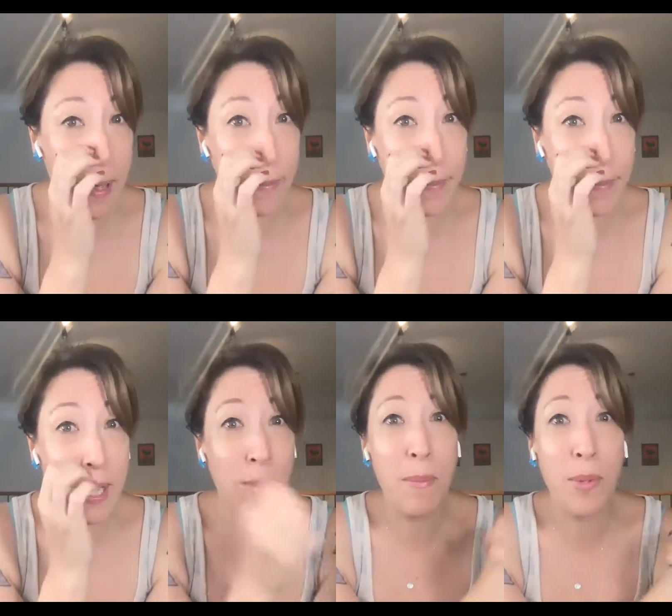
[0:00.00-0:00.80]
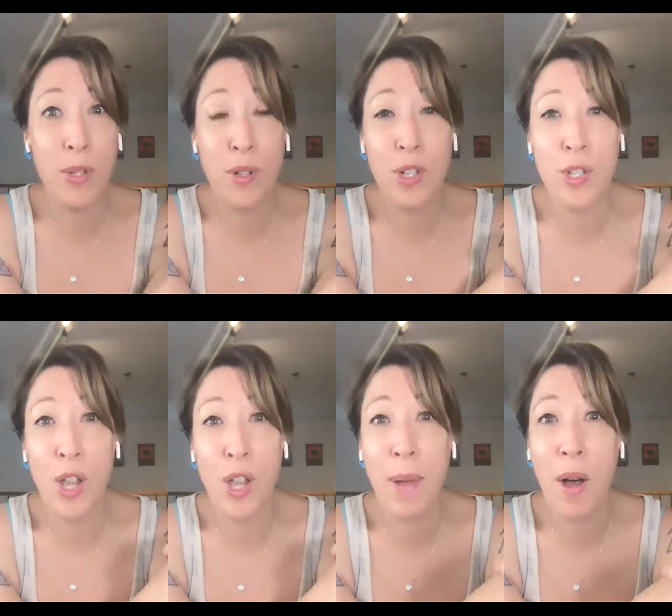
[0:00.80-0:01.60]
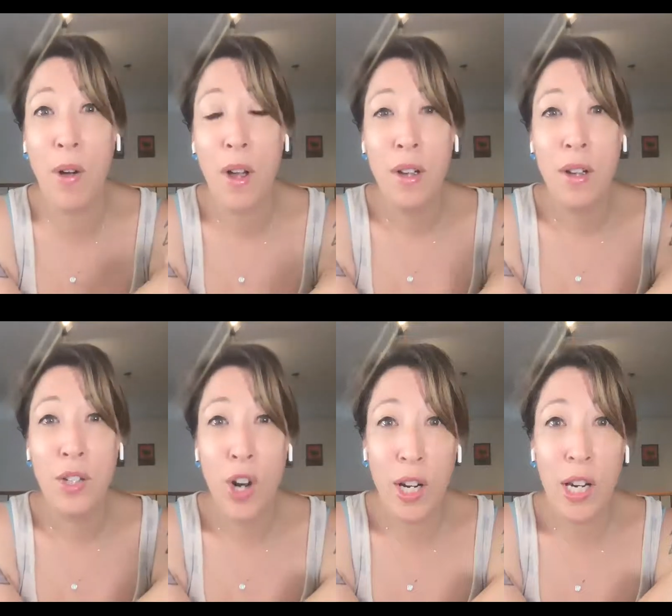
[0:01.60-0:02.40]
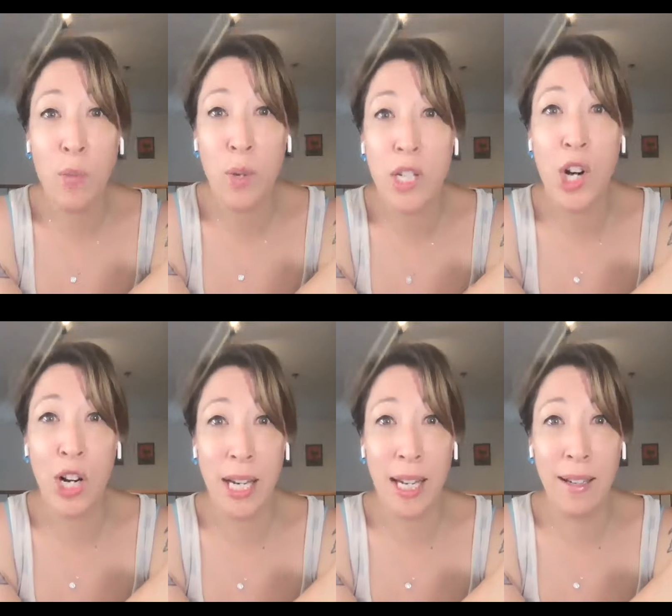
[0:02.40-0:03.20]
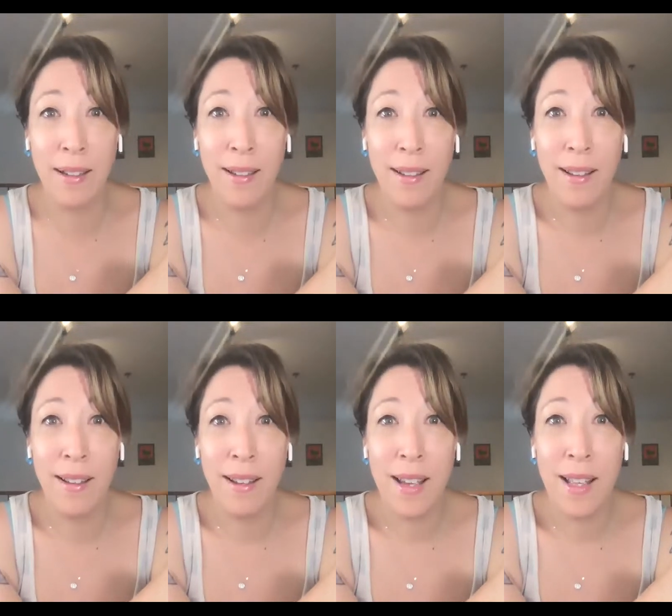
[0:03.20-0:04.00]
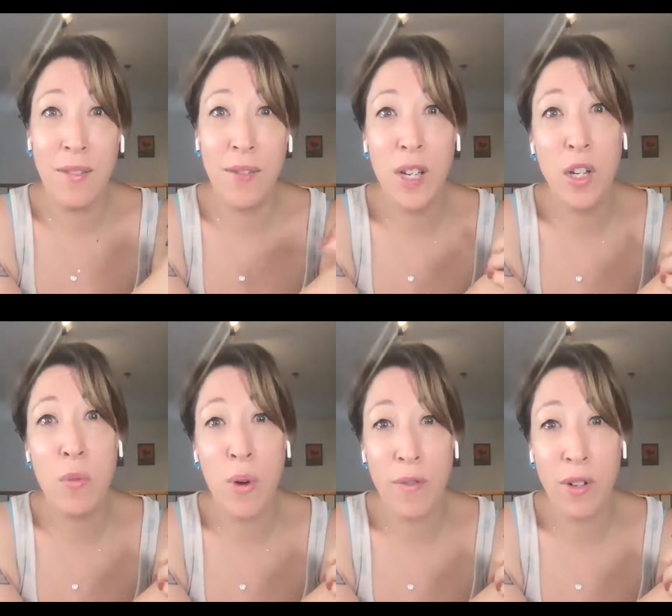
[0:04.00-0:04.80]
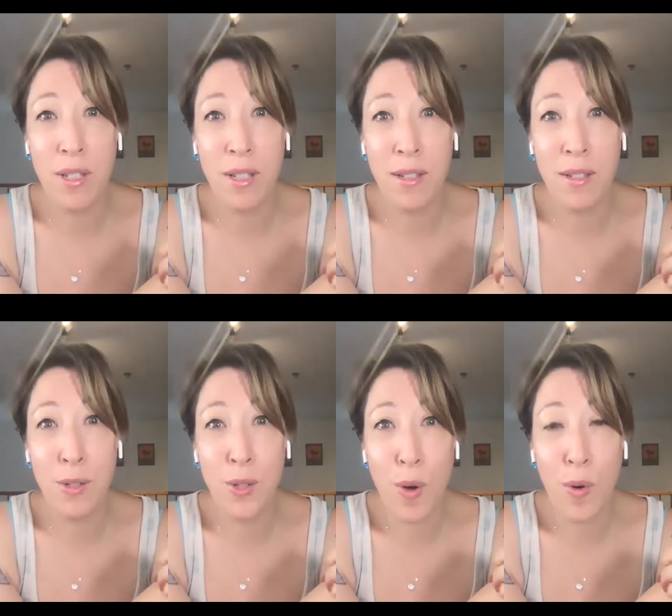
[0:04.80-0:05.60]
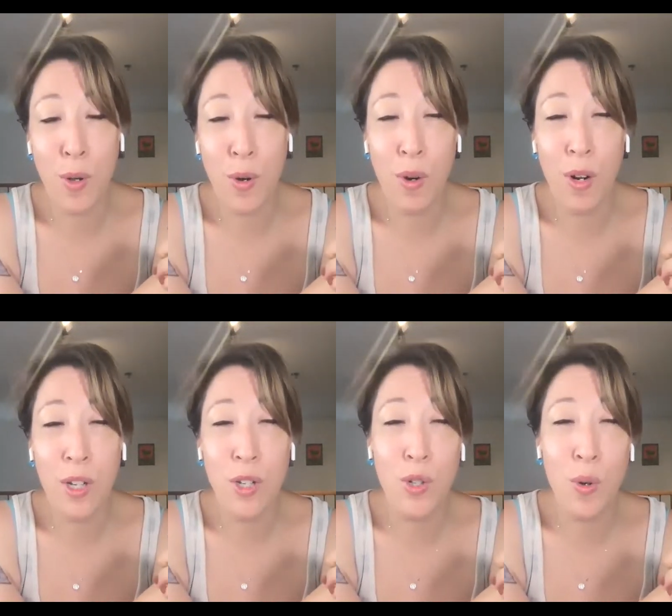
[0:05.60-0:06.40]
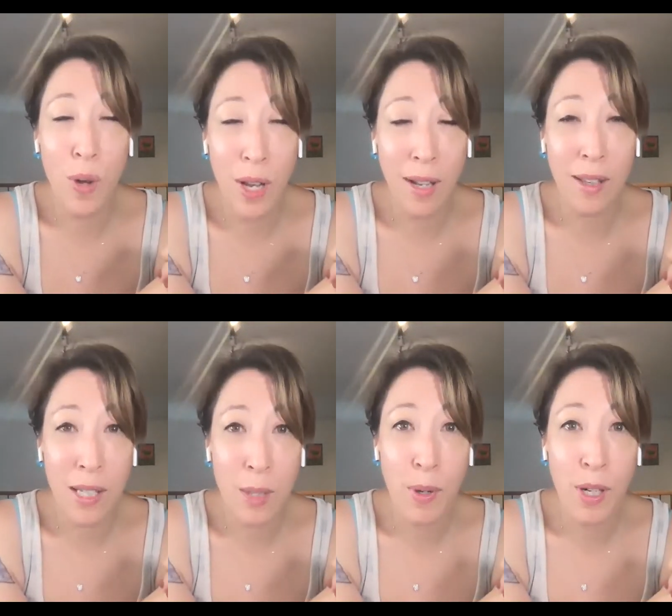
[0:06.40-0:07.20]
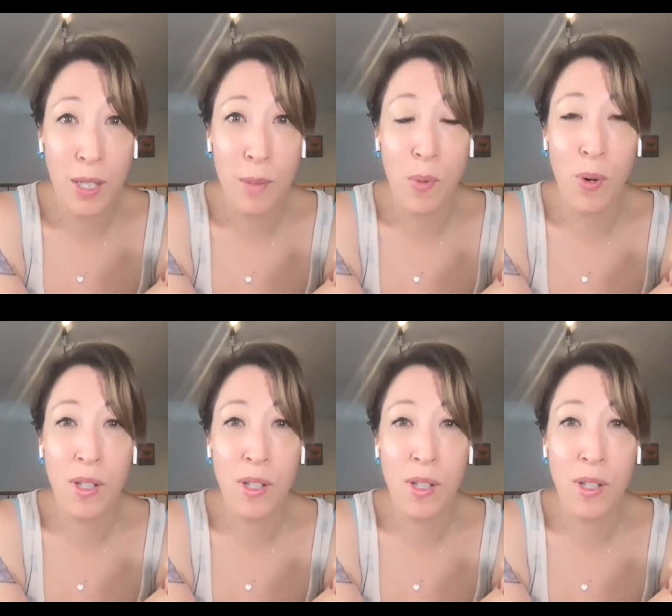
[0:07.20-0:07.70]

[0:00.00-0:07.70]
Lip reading: Because remember, search is all about targeting, retargeting, and feeding you preferences so you're enjoying the experience more.